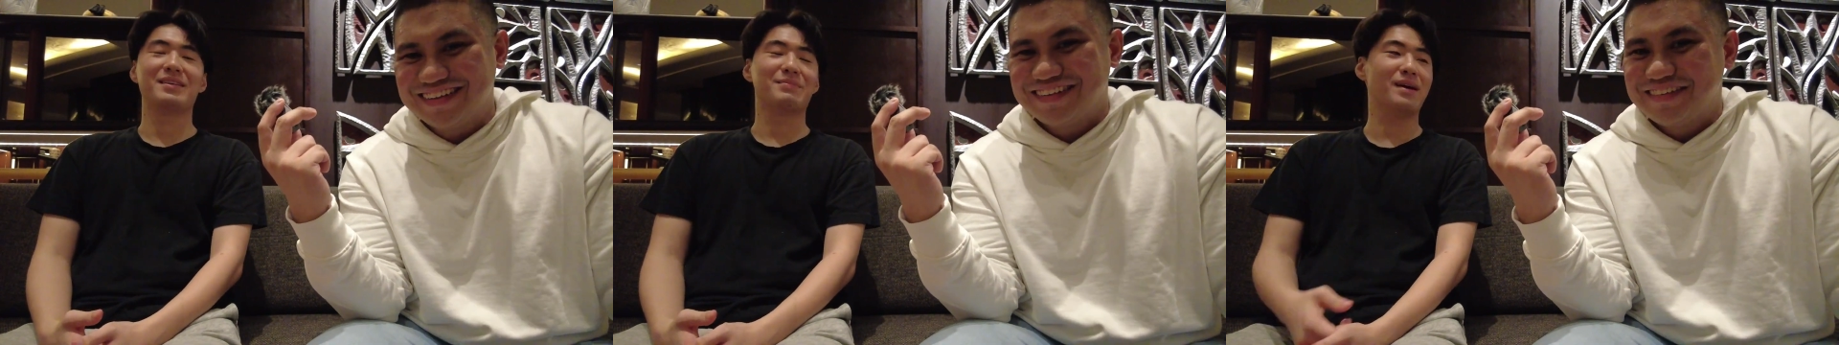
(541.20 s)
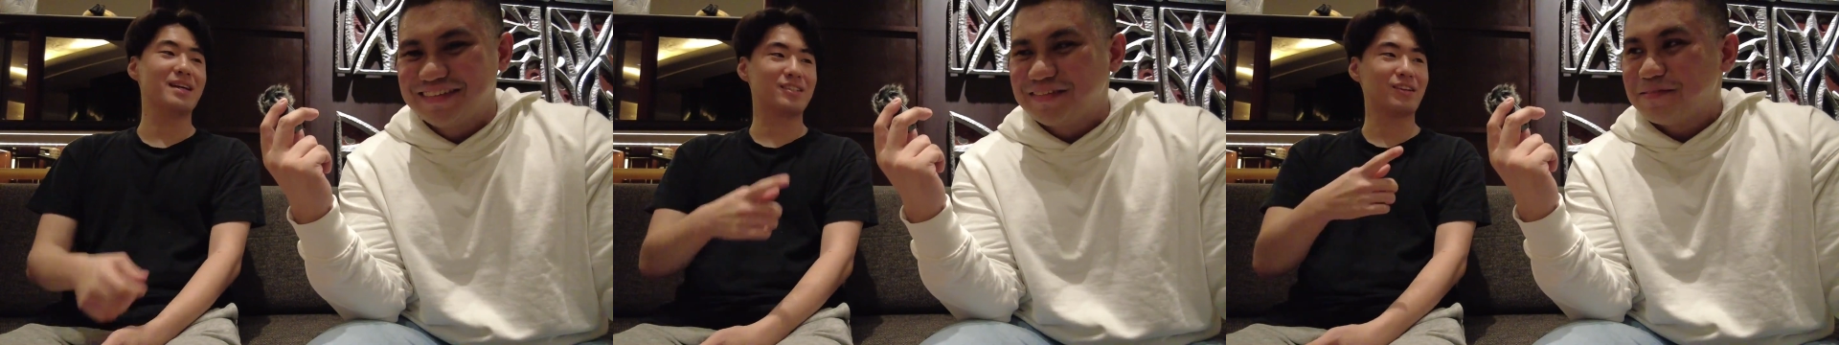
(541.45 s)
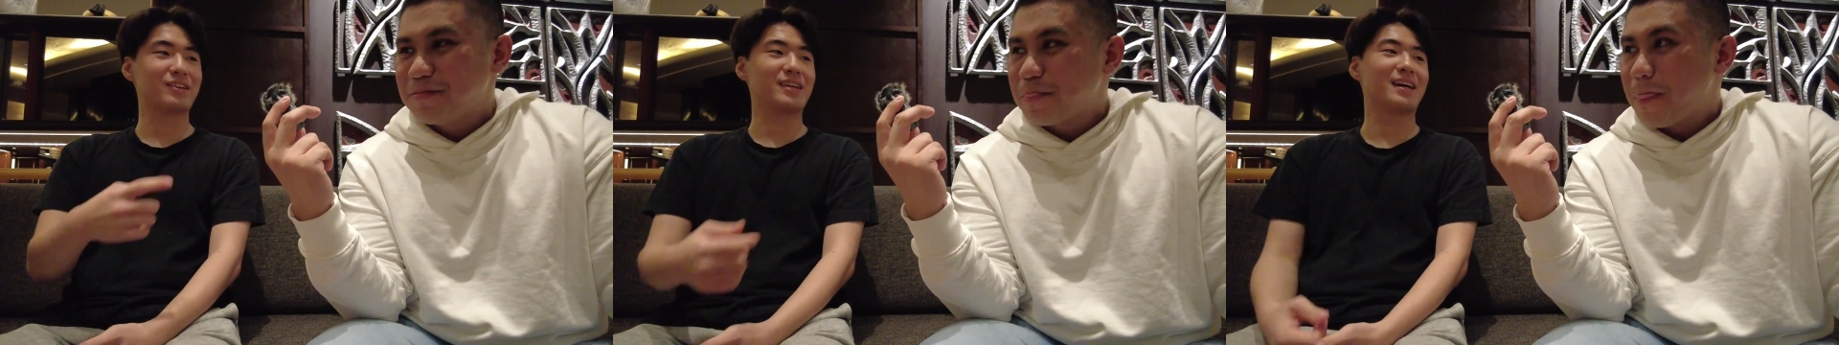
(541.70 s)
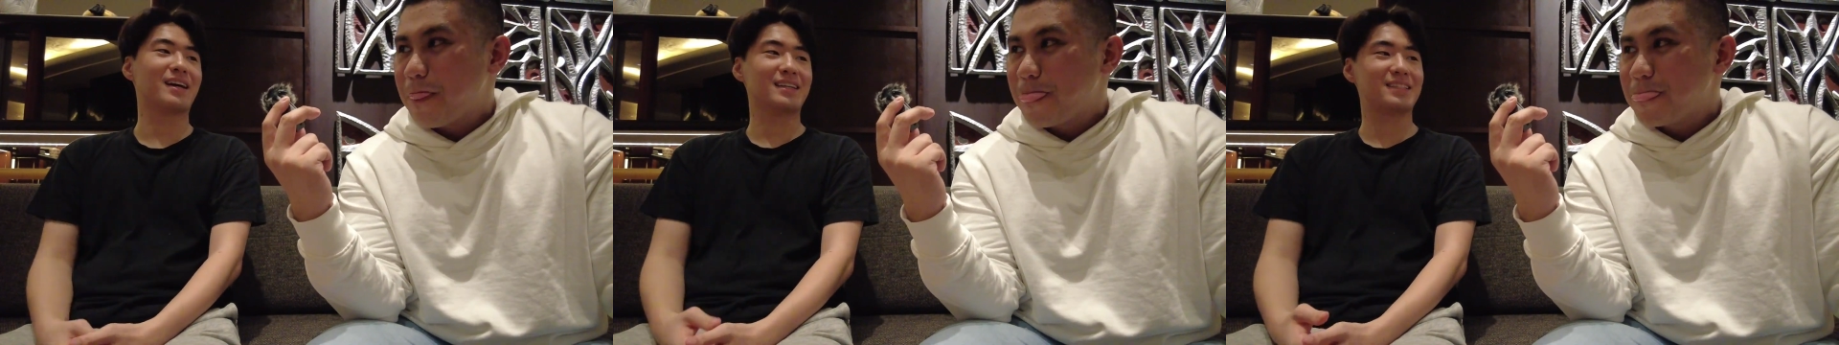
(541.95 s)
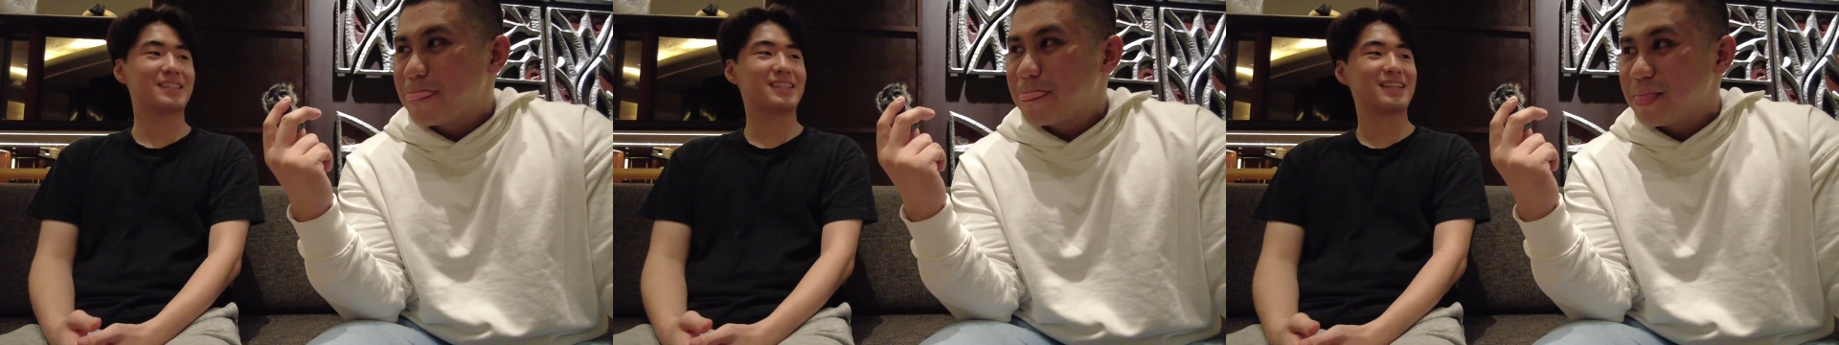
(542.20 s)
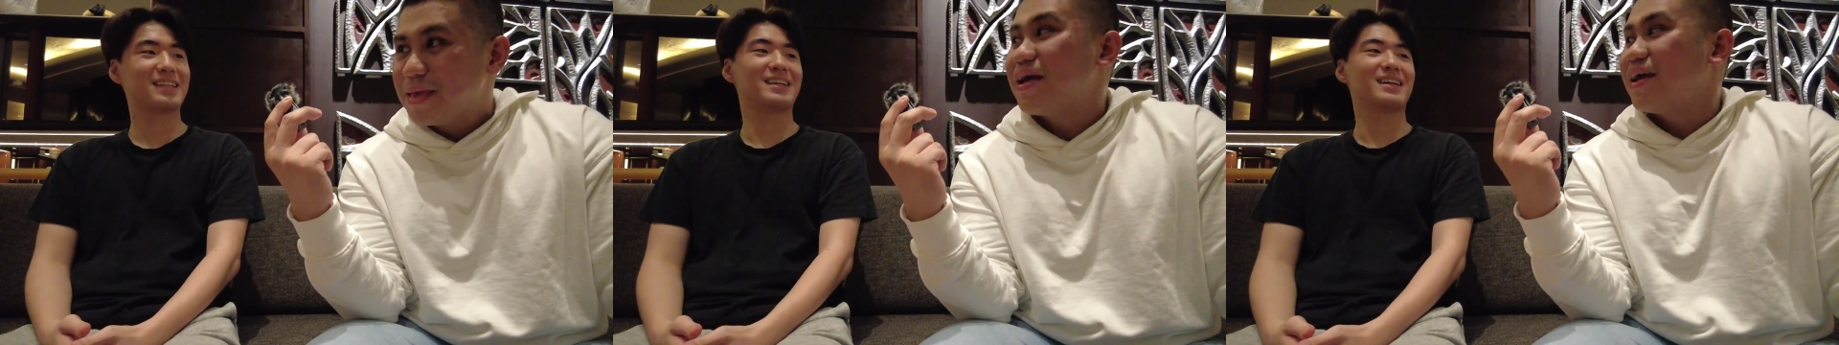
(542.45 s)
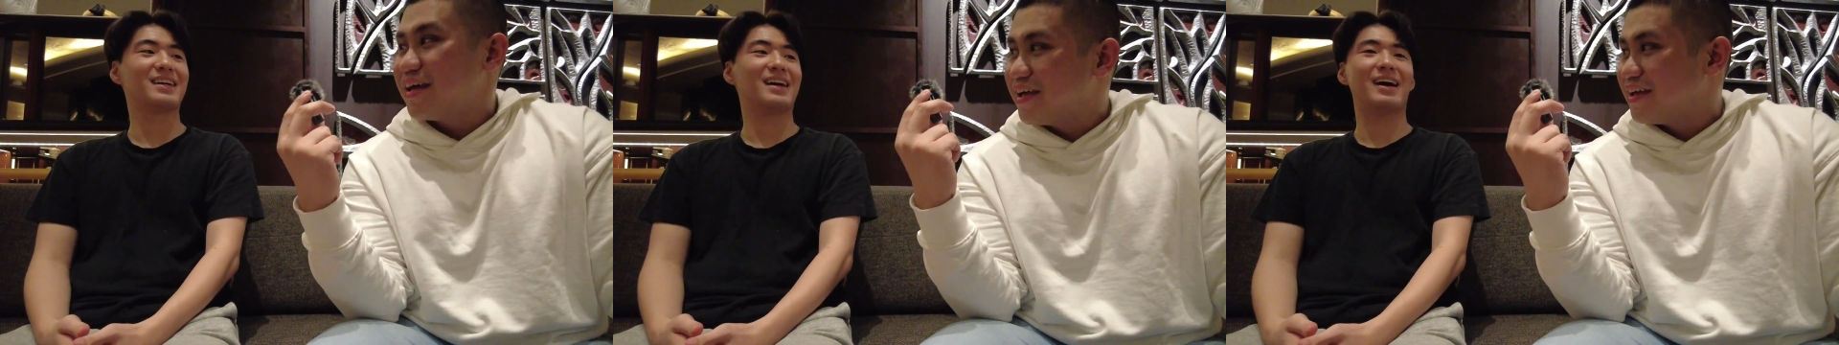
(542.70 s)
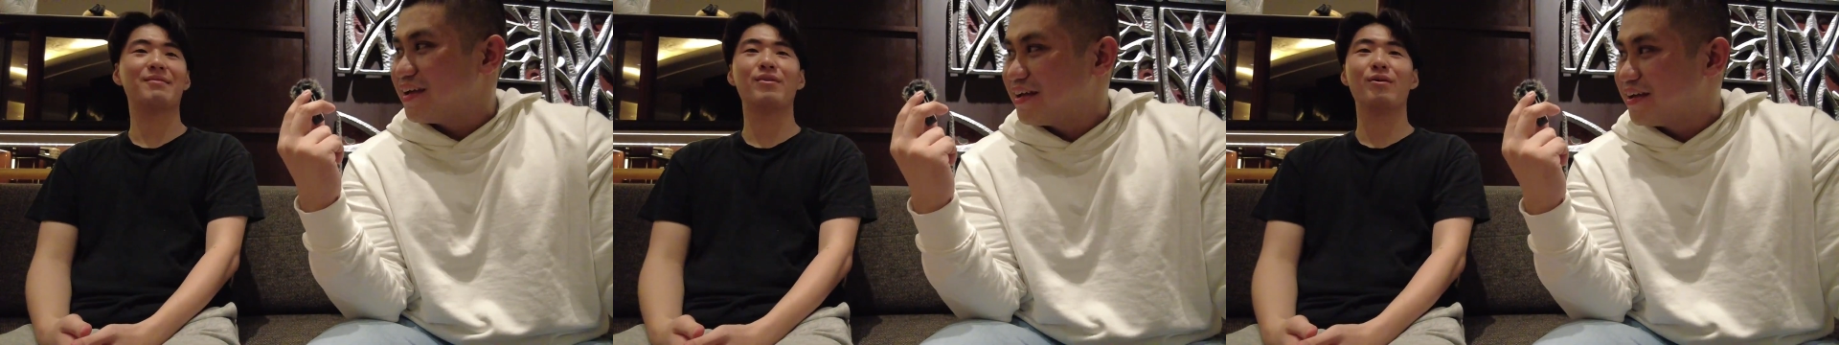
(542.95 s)
Speaker 1: mage looking guys. Yeah, yeah,
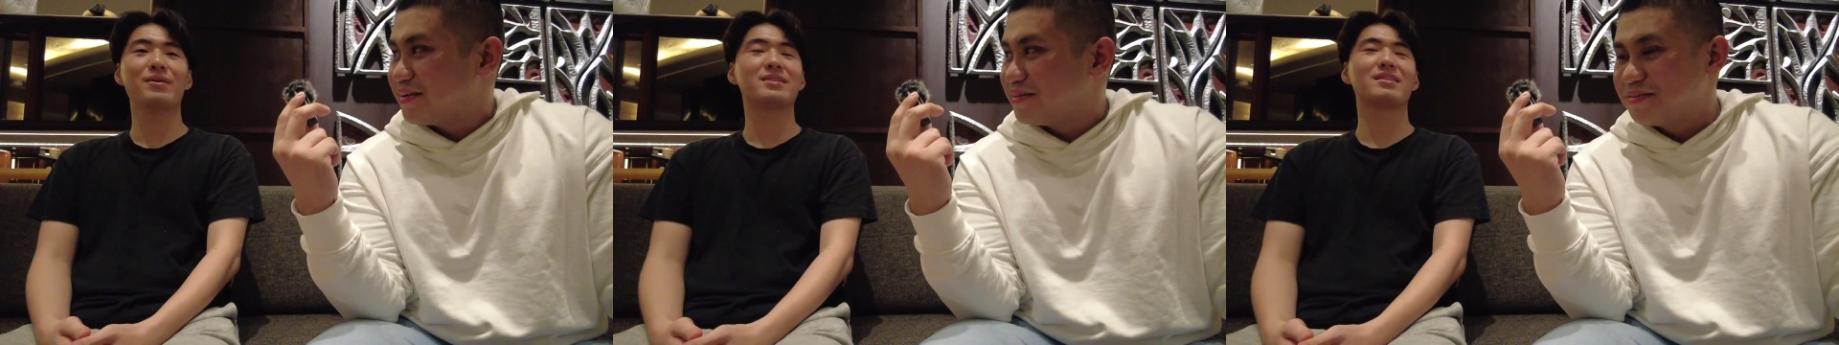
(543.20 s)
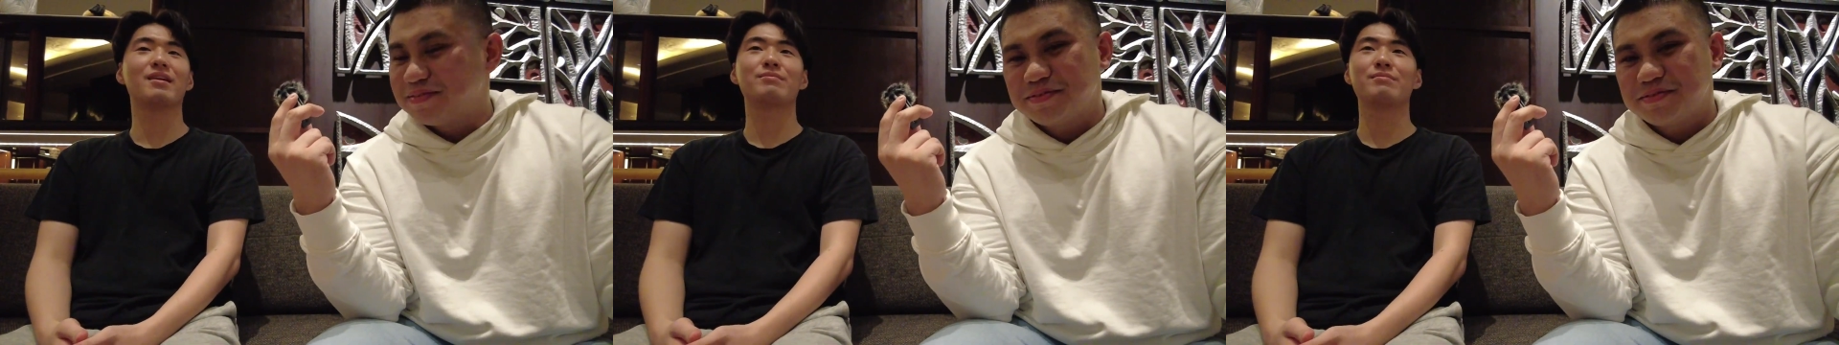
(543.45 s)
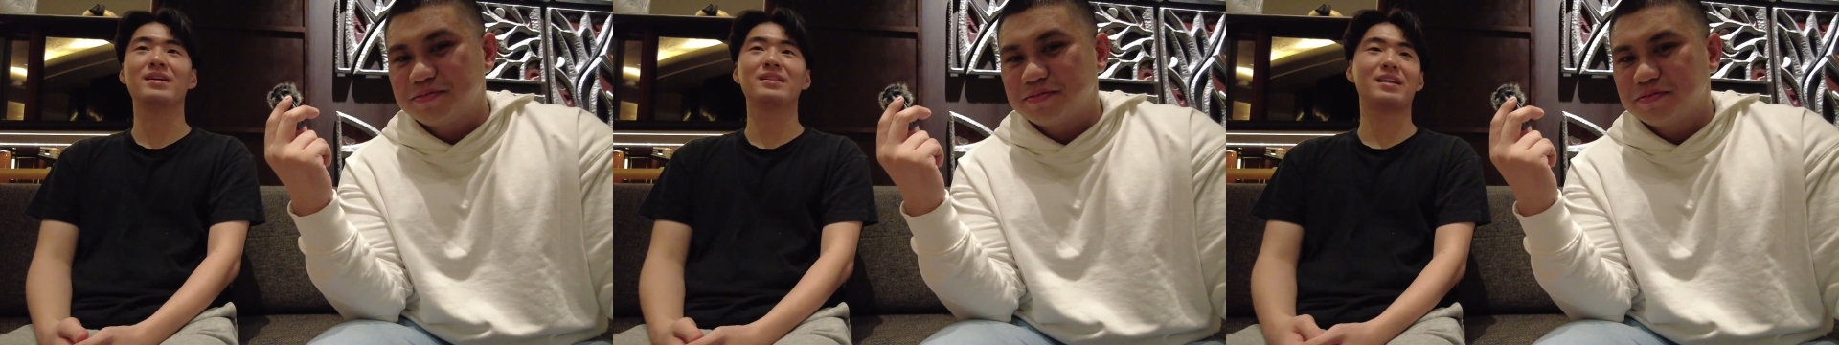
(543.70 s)
yeah. I've yeah. always loved mage.